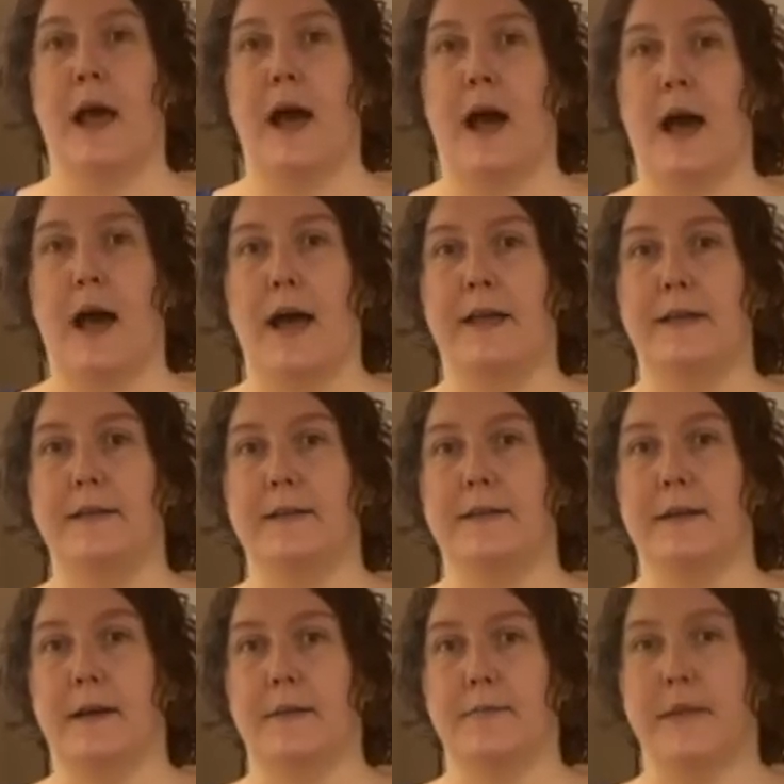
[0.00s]
And
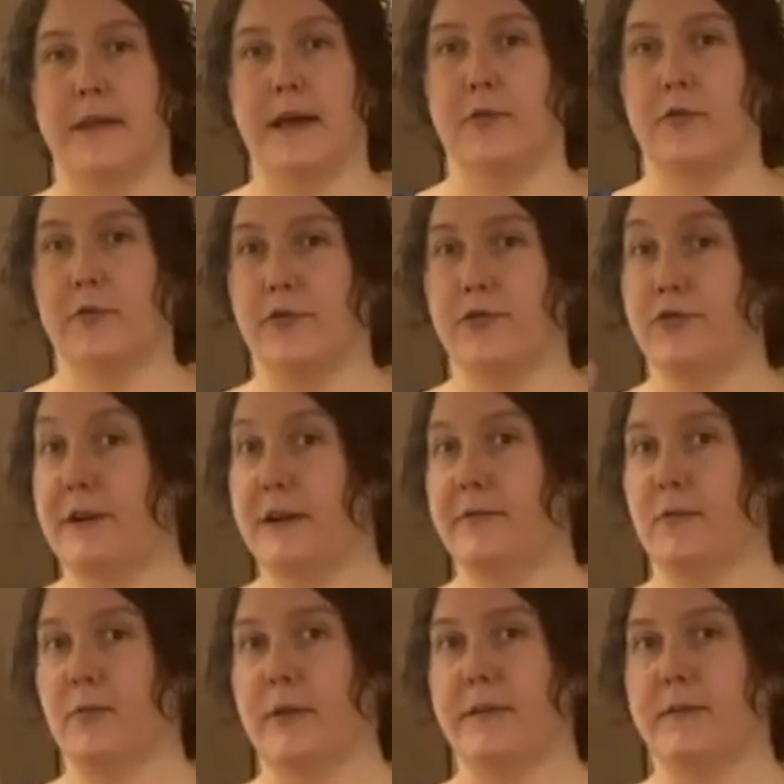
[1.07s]
yeah, those are 3
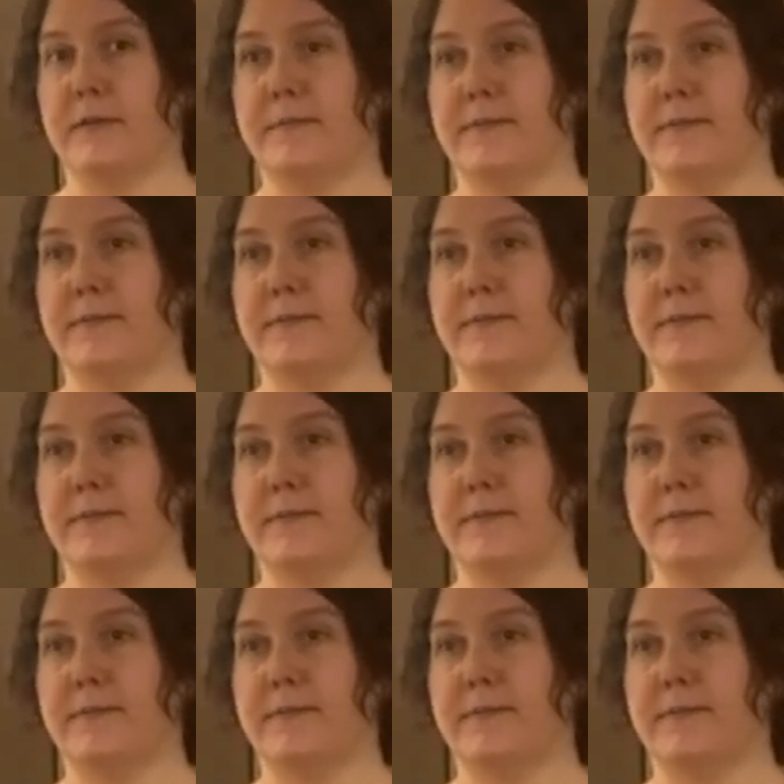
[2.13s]
different ways.